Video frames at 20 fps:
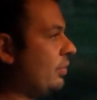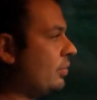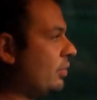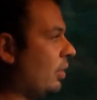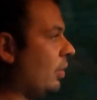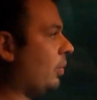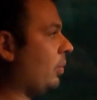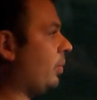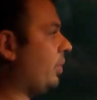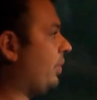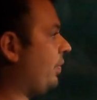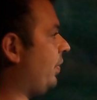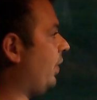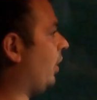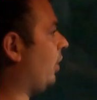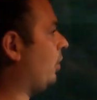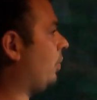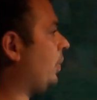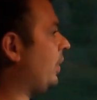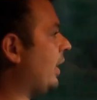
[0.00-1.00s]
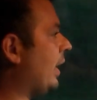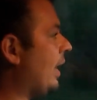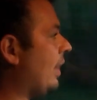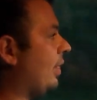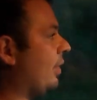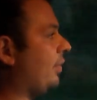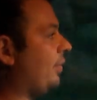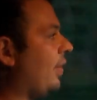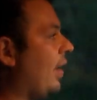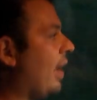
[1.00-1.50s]
So we figured we'd
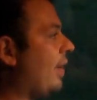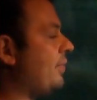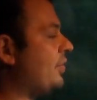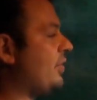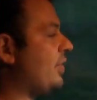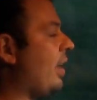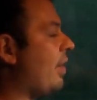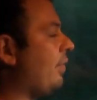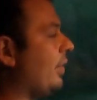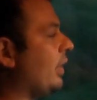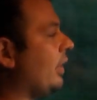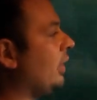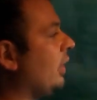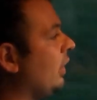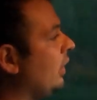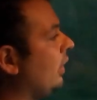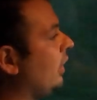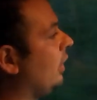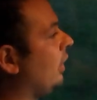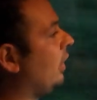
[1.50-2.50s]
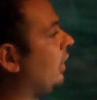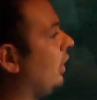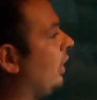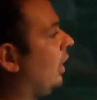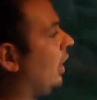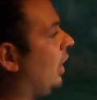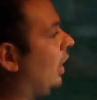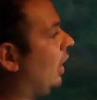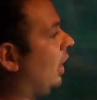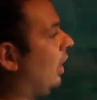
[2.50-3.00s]
get the
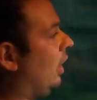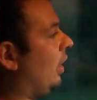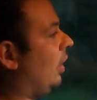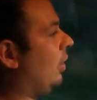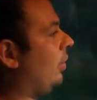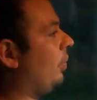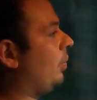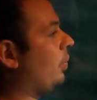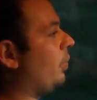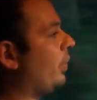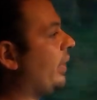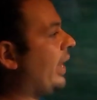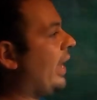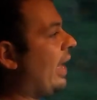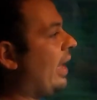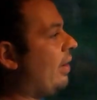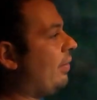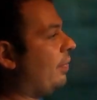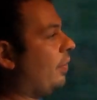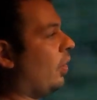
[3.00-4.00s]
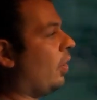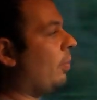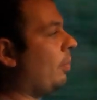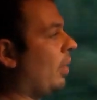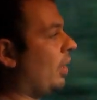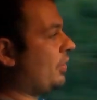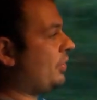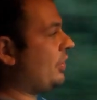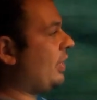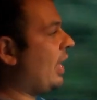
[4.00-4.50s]
5.7. We have her
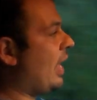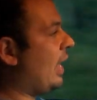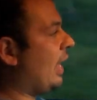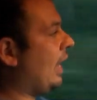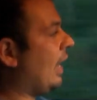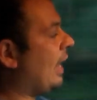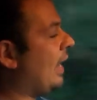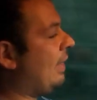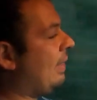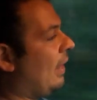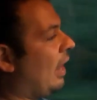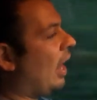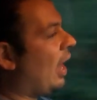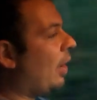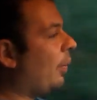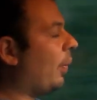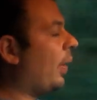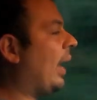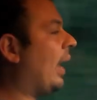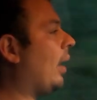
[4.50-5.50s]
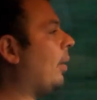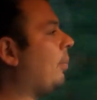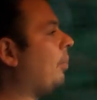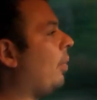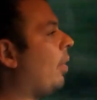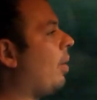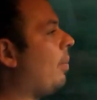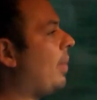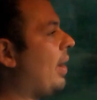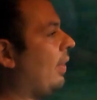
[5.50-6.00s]
Mustang, and then I went out and
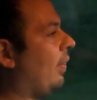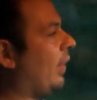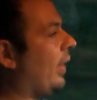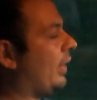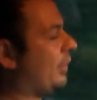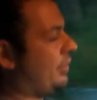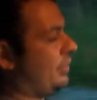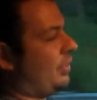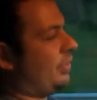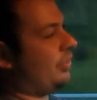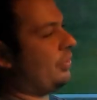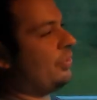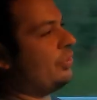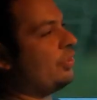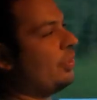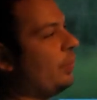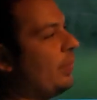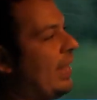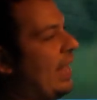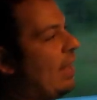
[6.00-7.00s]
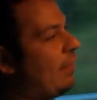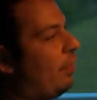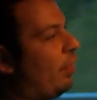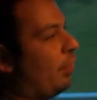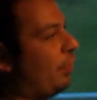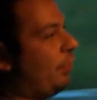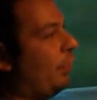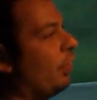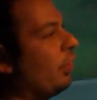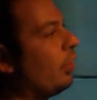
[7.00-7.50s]
bought my Lexus. So we have
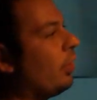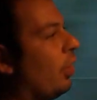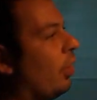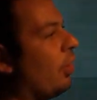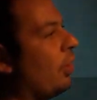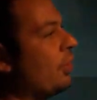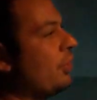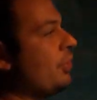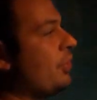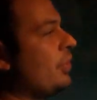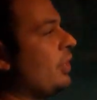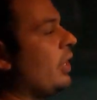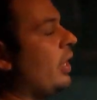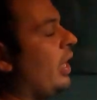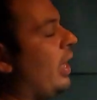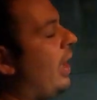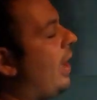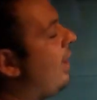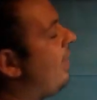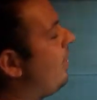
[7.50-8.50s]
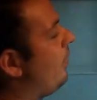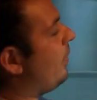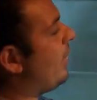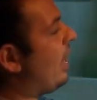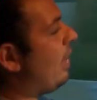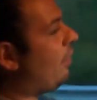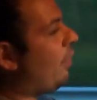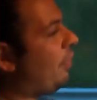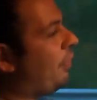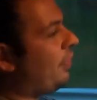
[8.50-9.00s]
our fun cars, and then we
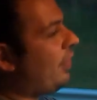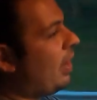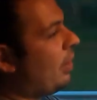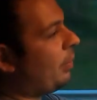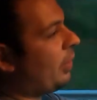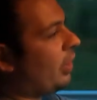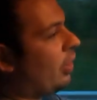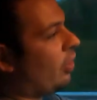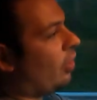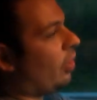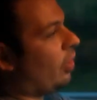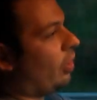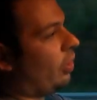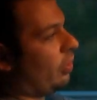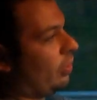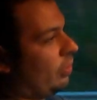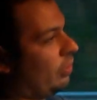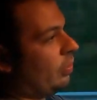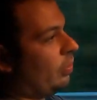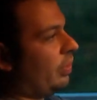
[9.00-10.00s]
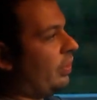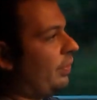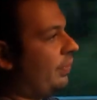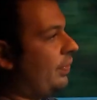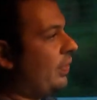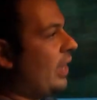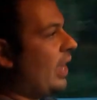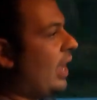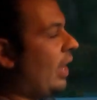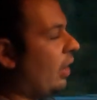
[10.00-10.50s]
have our family car with a
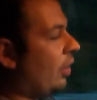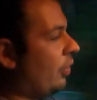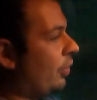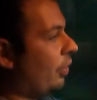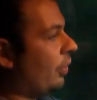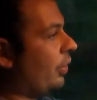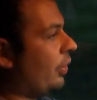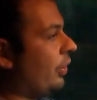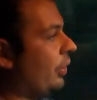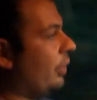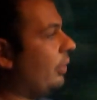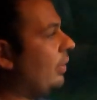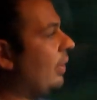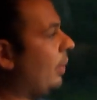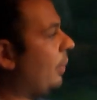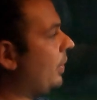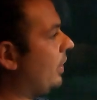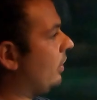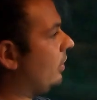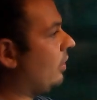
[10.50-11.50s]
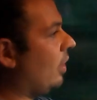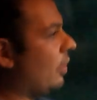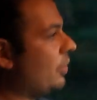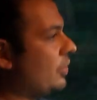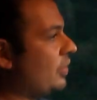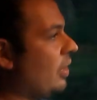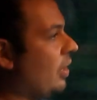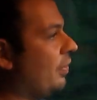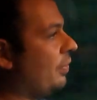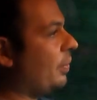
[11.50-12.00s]
V8 under the hood that we can tow
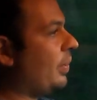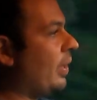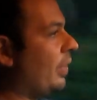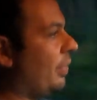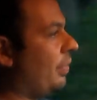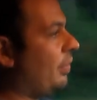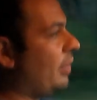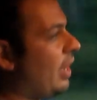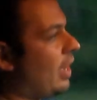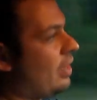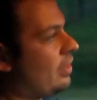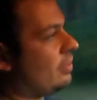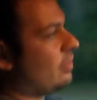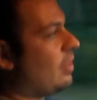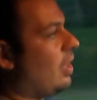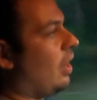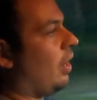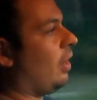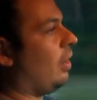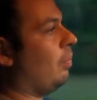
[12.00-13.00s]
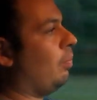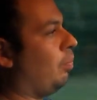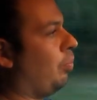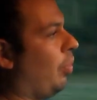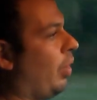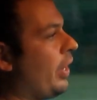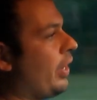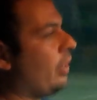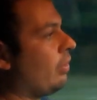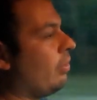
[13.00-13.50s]
stuff with. Yeah, it's not going to
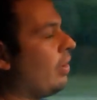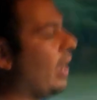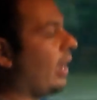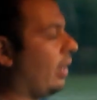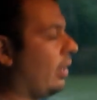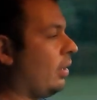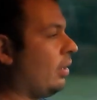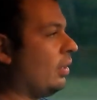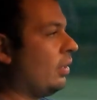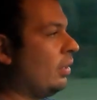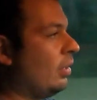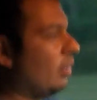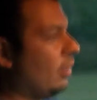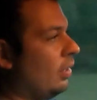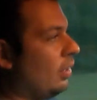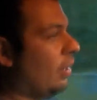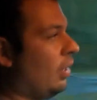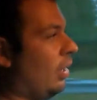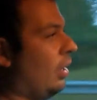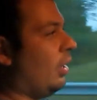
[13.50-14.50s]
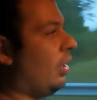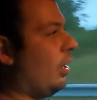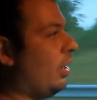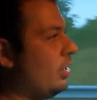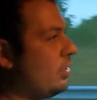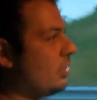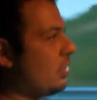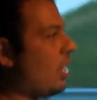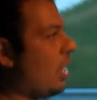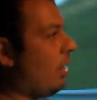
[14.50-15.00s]
break your neck.
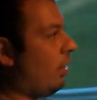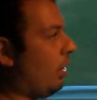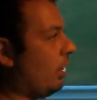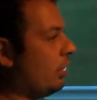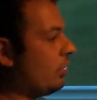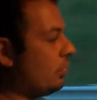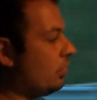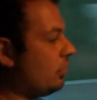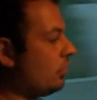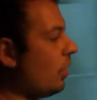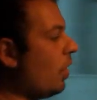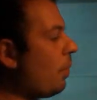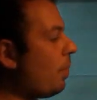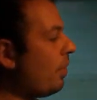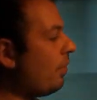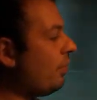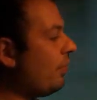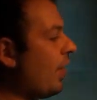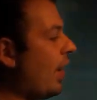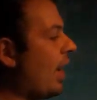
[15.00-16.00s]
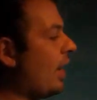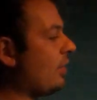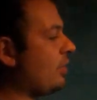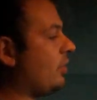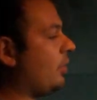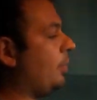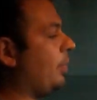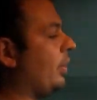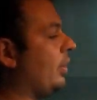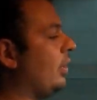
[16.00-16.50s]
It's not like stupid
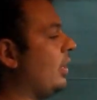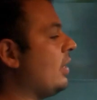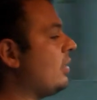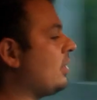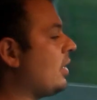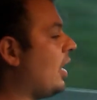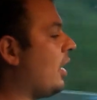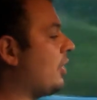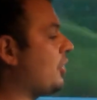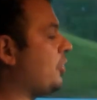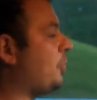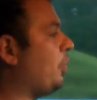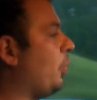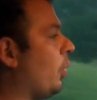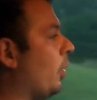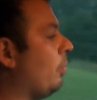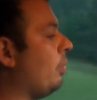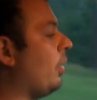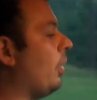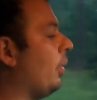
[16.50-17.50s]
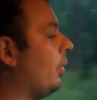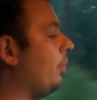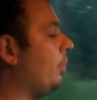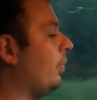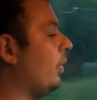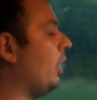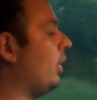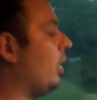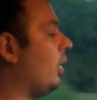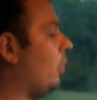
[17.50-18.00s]
fast, but it's got a sport mode.
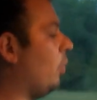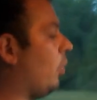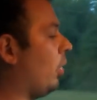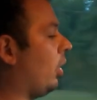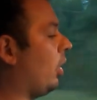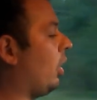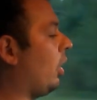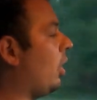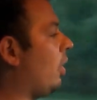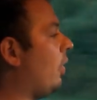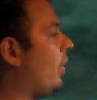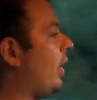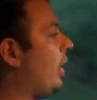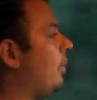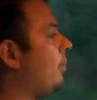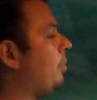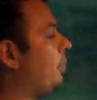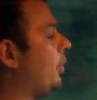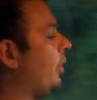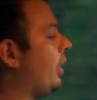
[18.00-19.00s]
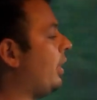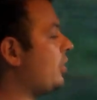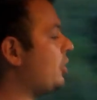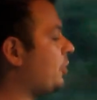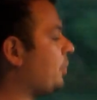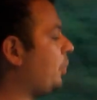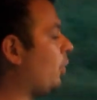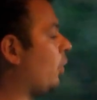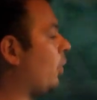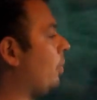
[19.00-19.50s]
We're going to go ahead and put it in
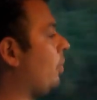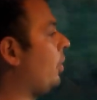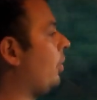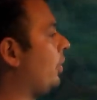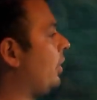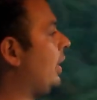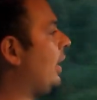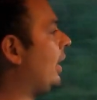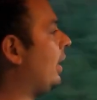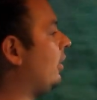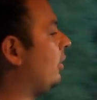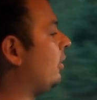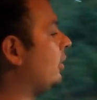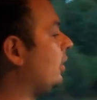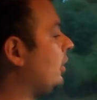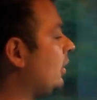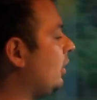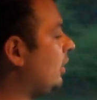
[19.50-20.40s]
sport mode now.